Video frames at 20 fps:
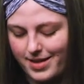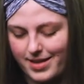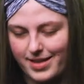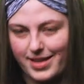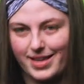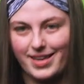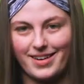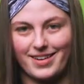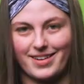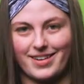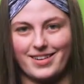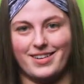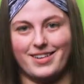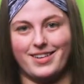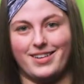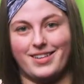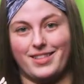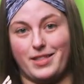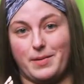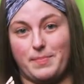Here,
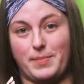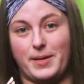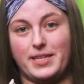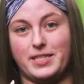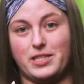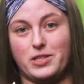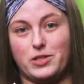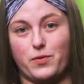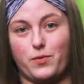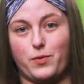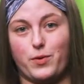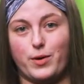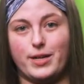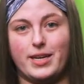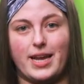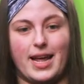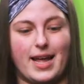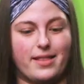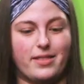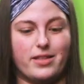the pieces of
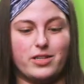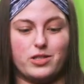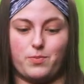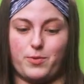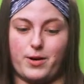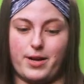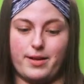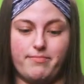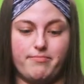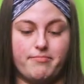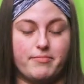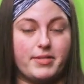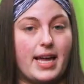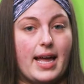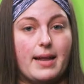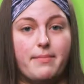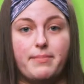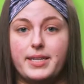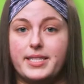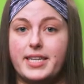wood and the spring
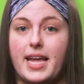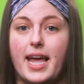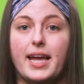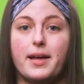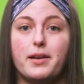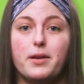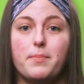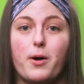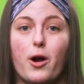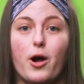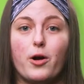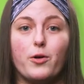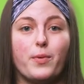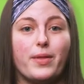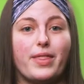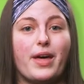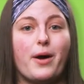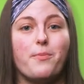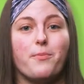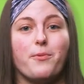can be taken apart
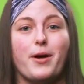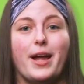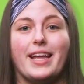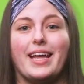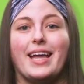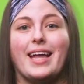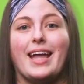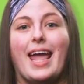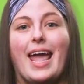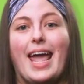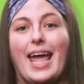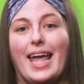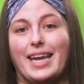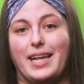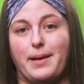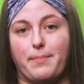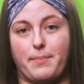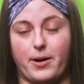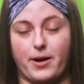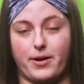without breaking
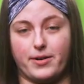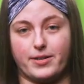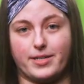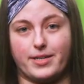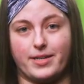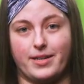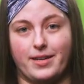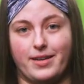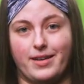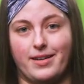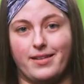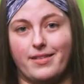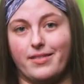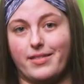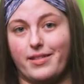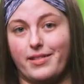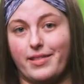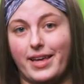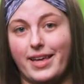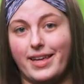any part.
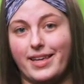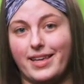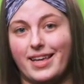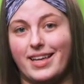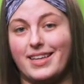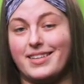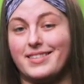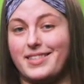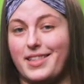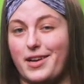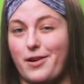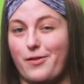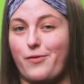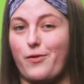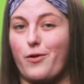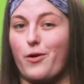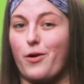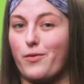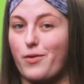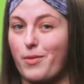The link is
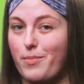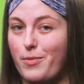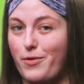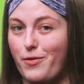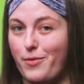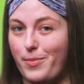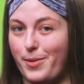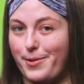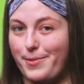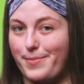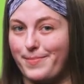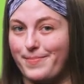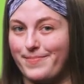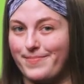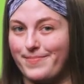therefore removable.